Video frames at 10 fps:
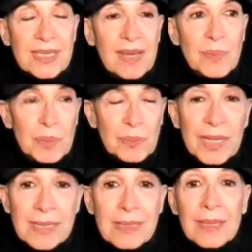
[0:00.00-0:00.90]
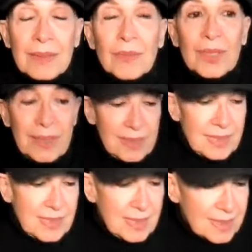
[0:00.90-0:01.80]
I've been wrestling with
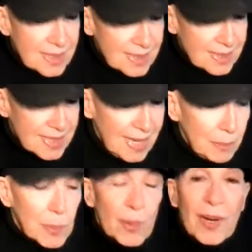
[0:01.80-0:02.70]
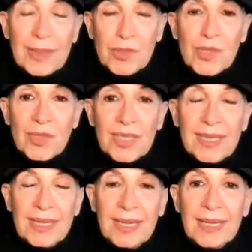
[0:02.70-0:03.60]
this since December,
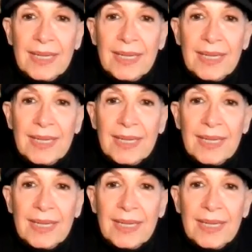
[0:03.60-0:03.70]
actually.